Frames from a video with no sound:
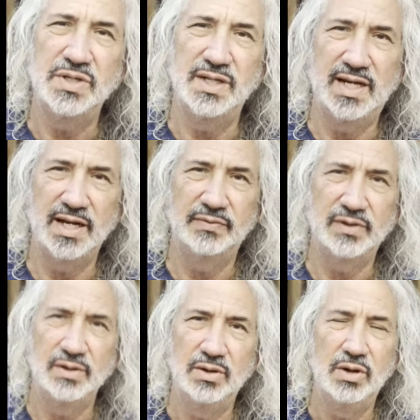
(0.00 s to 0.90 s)
a gift
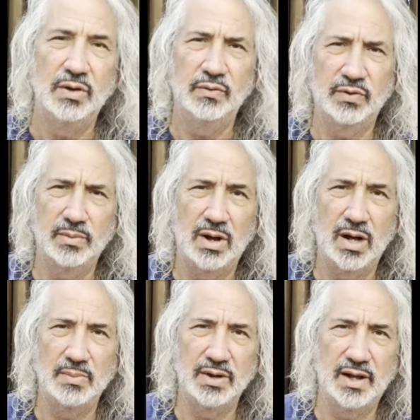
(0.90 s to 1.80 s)
from
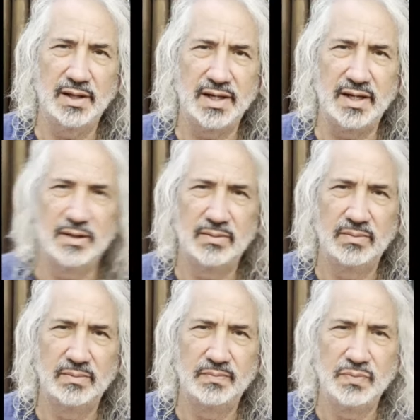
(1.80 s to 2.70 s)
Muhammad Ali.
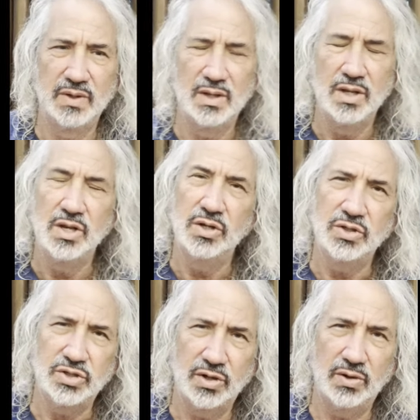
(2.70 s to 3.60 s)

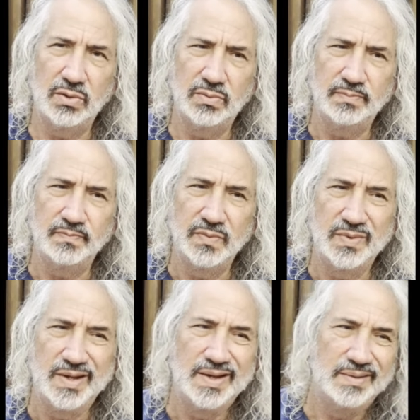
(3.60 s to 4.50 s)
So,
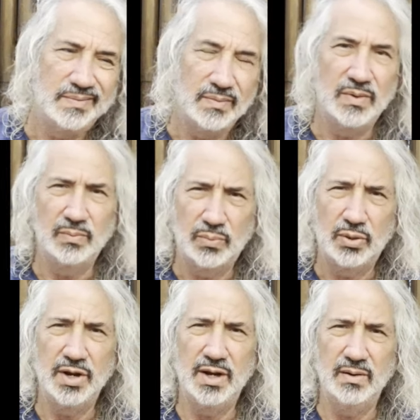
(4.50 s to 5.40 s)

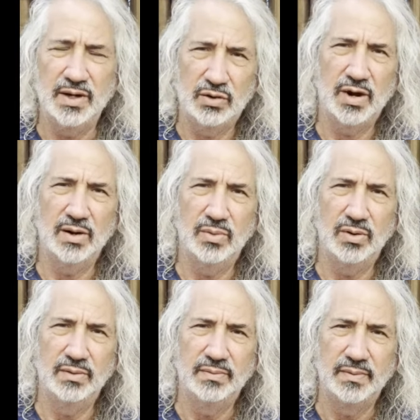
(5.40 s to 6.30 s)
pretty
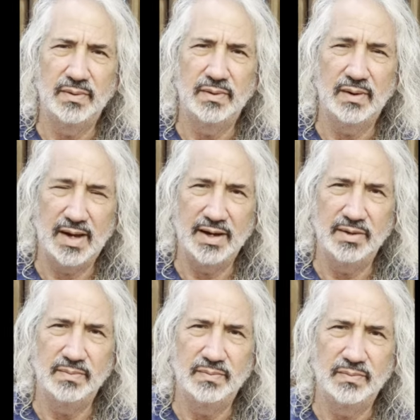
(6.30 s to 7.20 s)
incredible
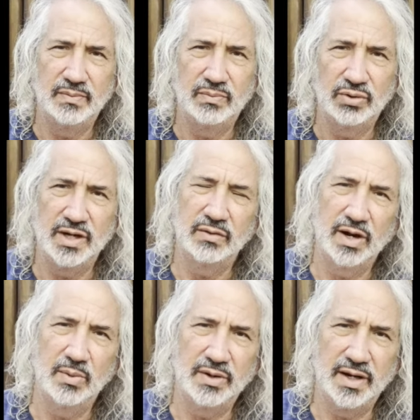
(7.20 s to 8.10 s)
item, pretty
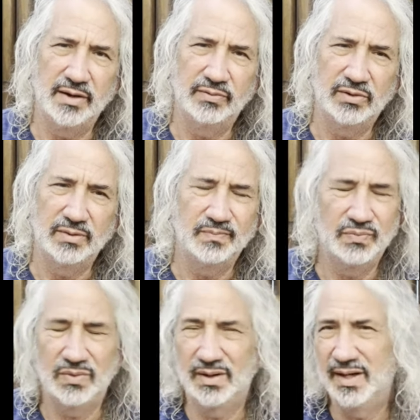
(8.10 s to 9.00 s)
incredible gift.
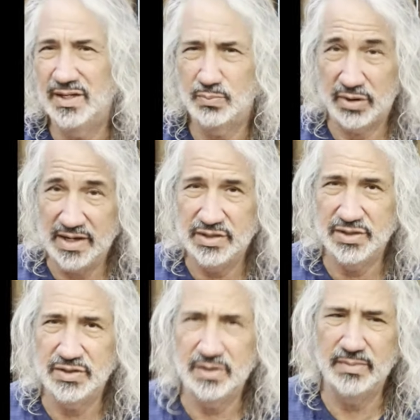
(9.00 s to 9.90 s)
It's
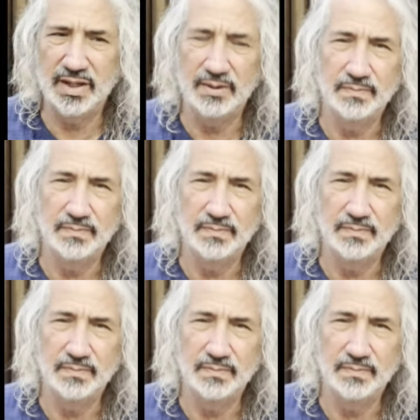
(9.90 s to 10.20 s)
priceless to me.